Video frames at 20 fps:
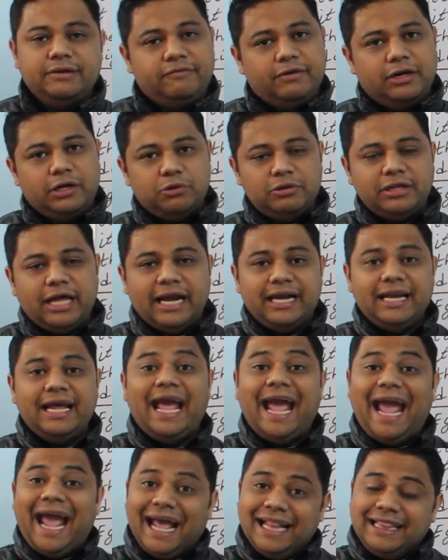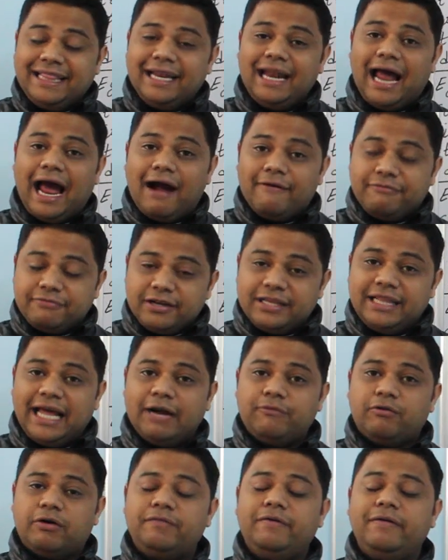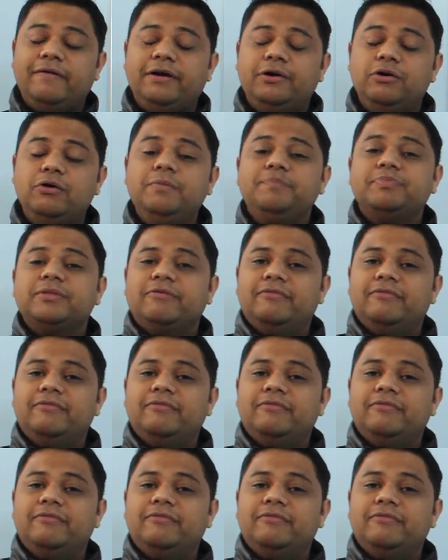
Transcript: We will do that, and then after that what we will do,